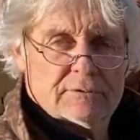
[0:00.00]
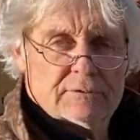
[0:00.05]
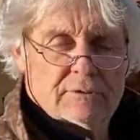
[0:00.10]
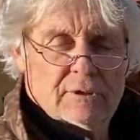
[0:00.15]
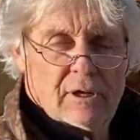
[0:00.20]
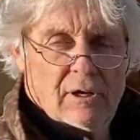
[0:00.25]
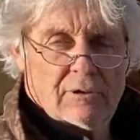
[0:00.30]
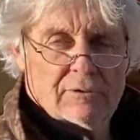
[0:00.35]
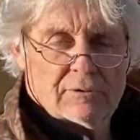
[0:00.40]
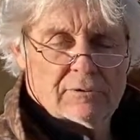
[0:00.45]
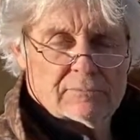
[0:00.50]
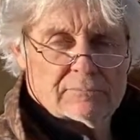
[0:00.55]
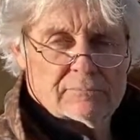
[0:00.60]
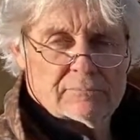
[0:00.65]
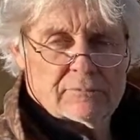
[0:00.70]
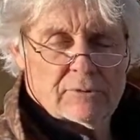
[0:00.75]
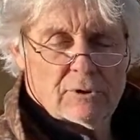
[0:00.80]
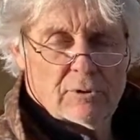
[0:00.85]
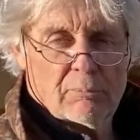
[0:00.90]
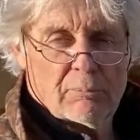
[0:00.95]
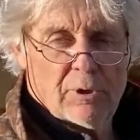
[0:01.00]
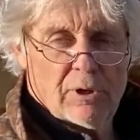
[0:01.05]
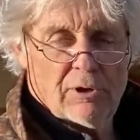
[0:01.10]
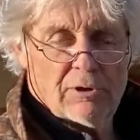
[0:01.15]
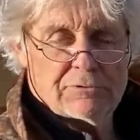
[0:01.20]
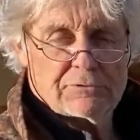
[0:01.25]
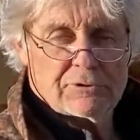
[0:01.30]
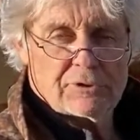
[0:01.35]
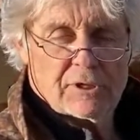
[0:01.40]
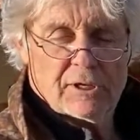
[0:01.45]
All the little
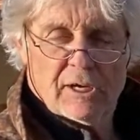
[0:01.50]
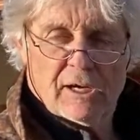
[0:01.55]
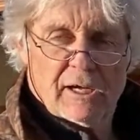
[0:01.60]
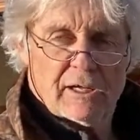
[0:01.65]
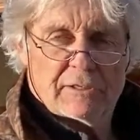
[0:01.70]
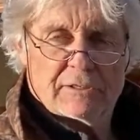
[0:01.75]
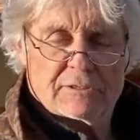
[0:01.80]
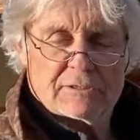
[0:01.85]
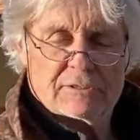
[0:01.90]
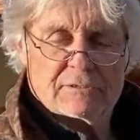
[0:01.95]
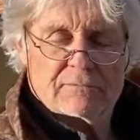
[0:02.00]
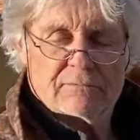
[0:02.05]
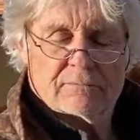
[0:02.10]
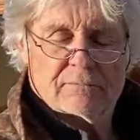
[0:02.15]
bones are gone. It's